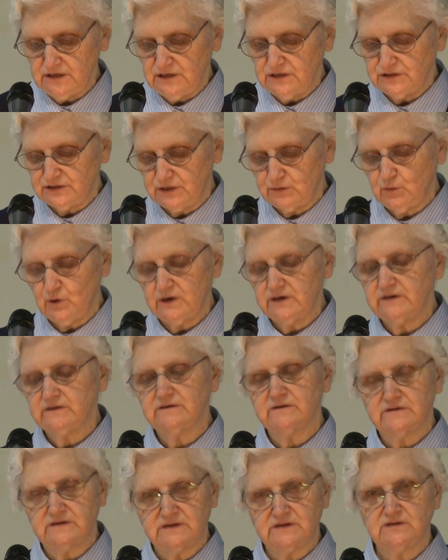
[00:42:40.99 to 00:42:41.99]
She wanted
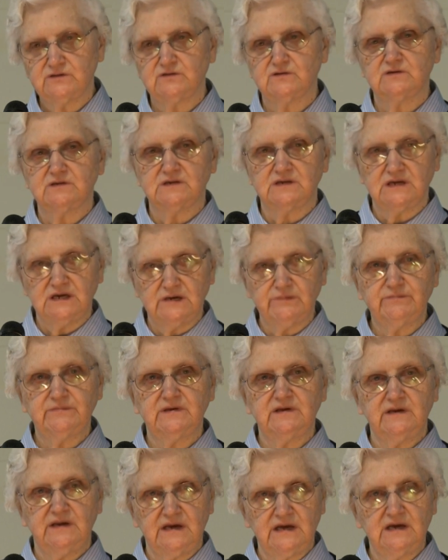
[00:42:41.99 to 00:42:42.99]
the sisters to keep
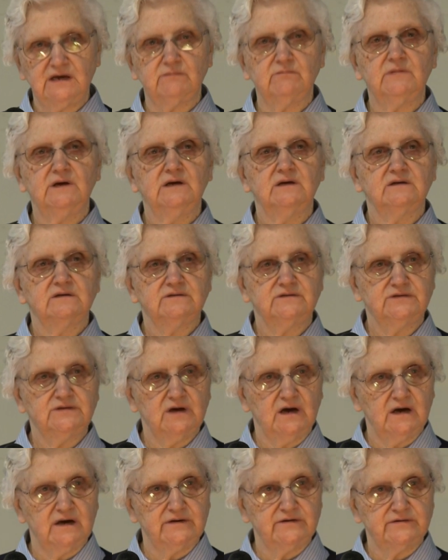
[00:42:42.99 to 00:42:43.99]
the name
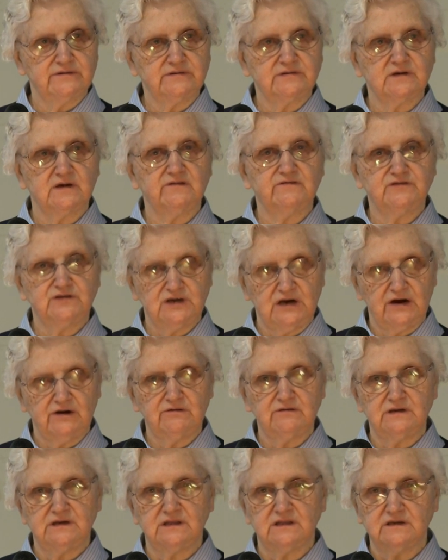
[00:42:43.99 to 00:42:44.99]
Daughters of
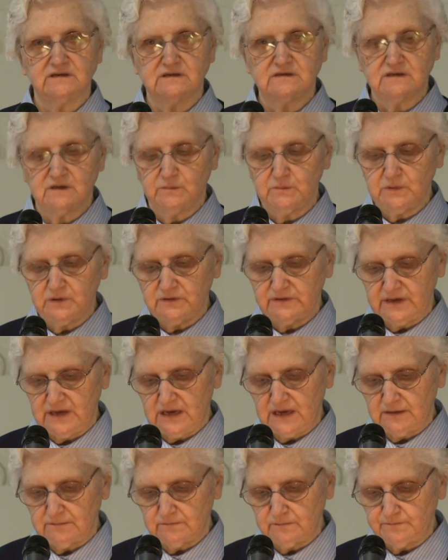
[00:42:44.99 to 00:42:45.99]
Charity, the simple
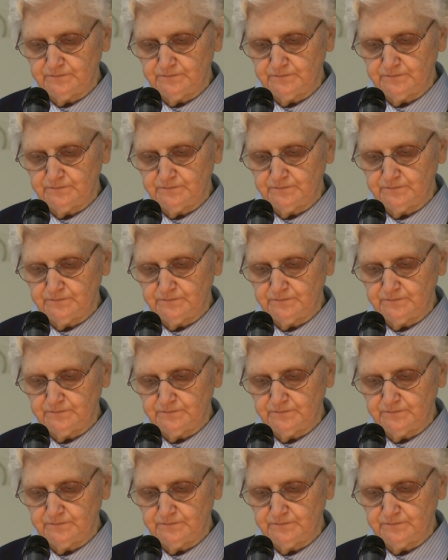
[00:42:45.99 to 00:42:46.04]
name.